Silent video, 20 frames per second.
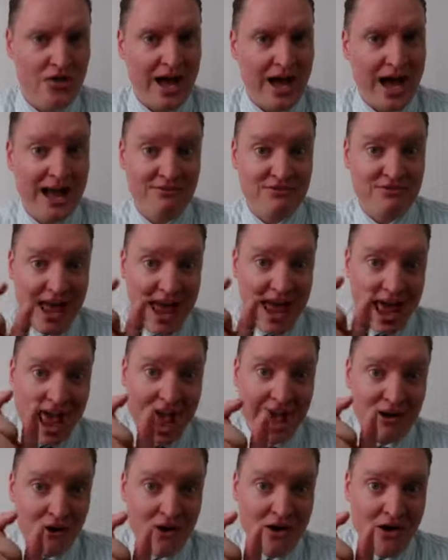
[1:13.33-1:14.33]
I have to
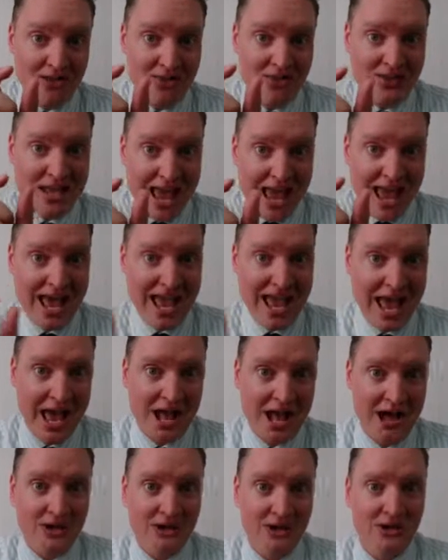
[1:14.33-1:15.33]
add on the
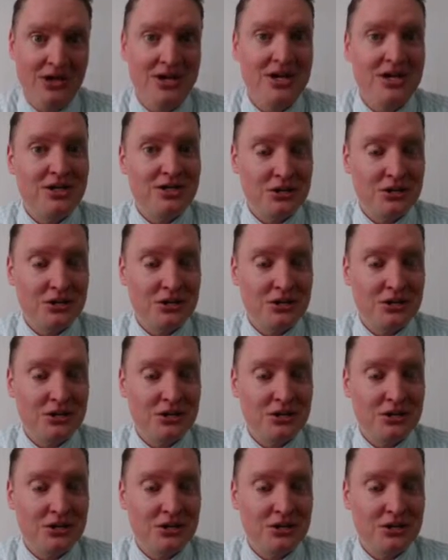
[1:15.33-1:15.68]
al